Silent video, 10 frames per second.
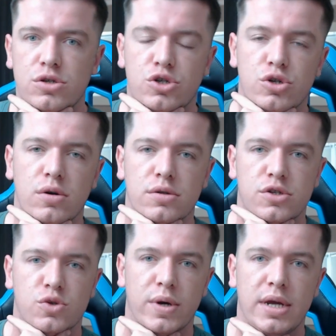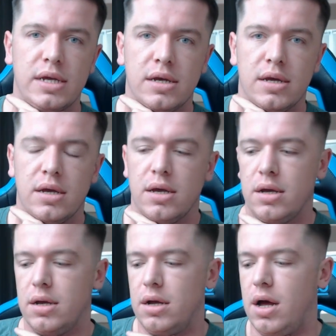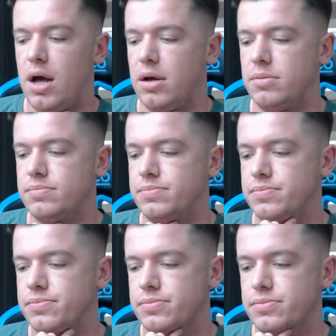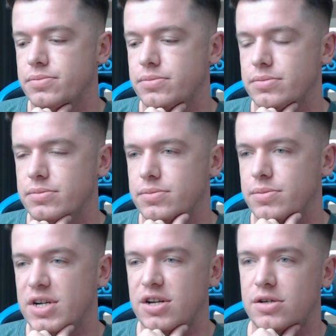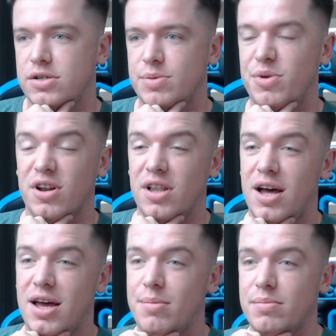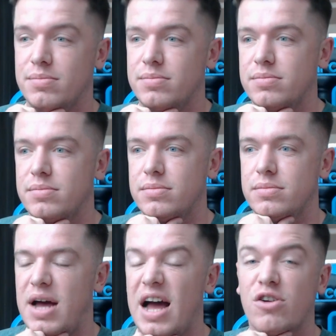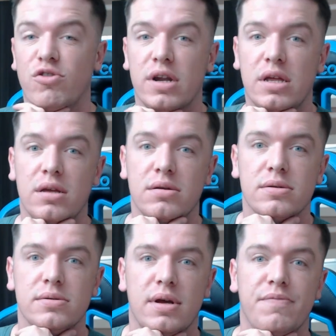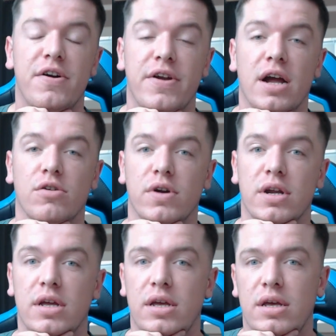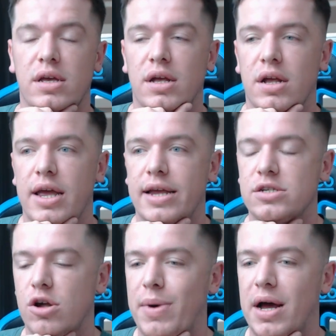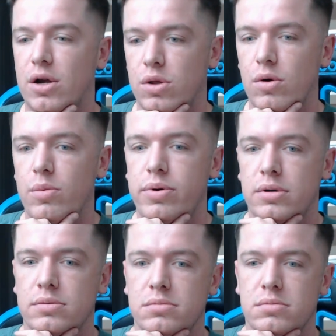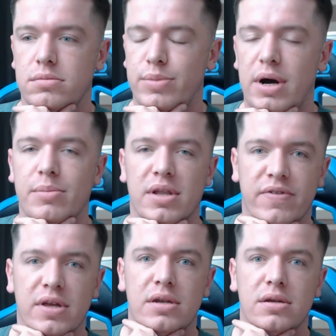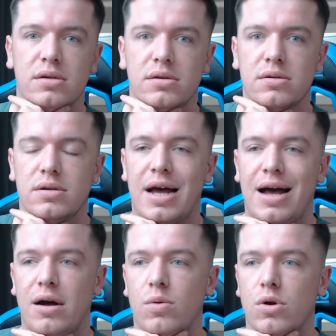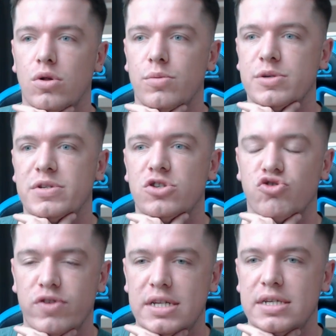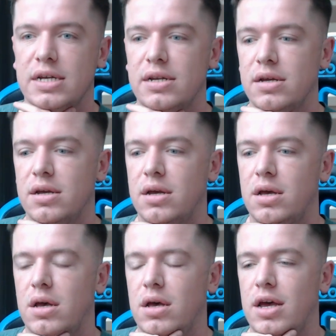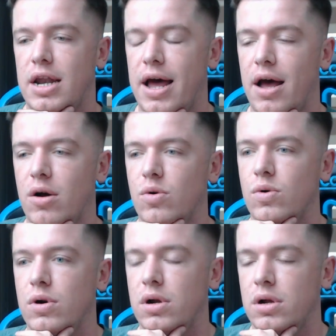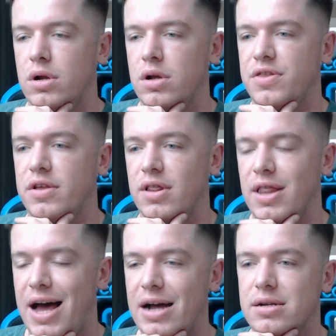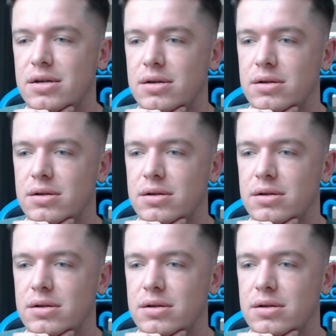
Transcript: short and sweet, because I'm not gonna lie, I'm angry. I'm very angry. It's not my club, but I'm livid at how a club has been treated and how the lack